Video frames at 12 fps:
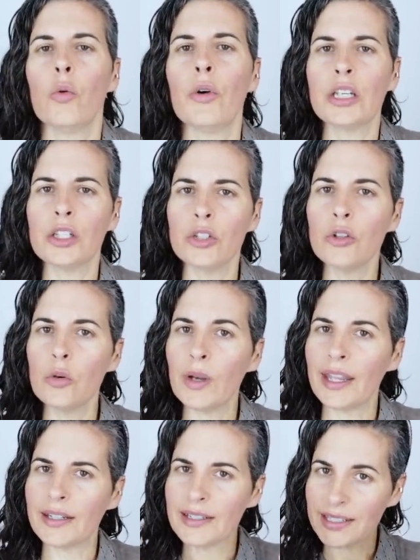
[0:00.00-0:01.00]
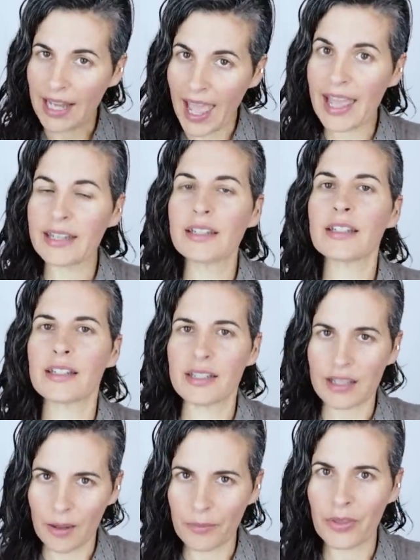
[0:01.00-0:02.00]
When you intend
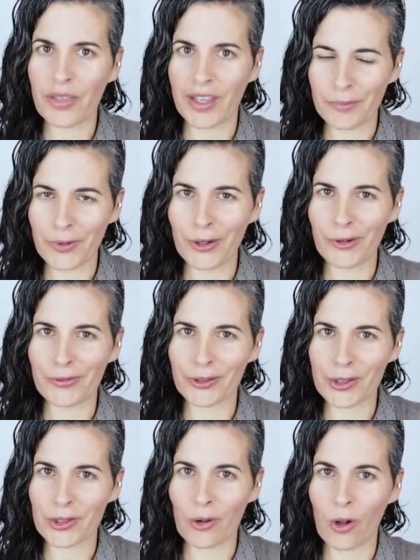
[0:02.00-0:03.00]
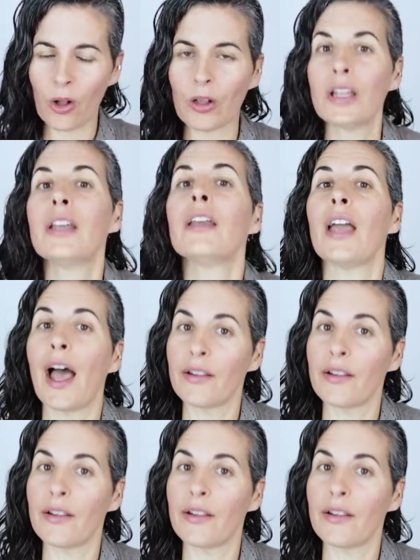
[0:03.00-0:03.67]
something, beautiful soul,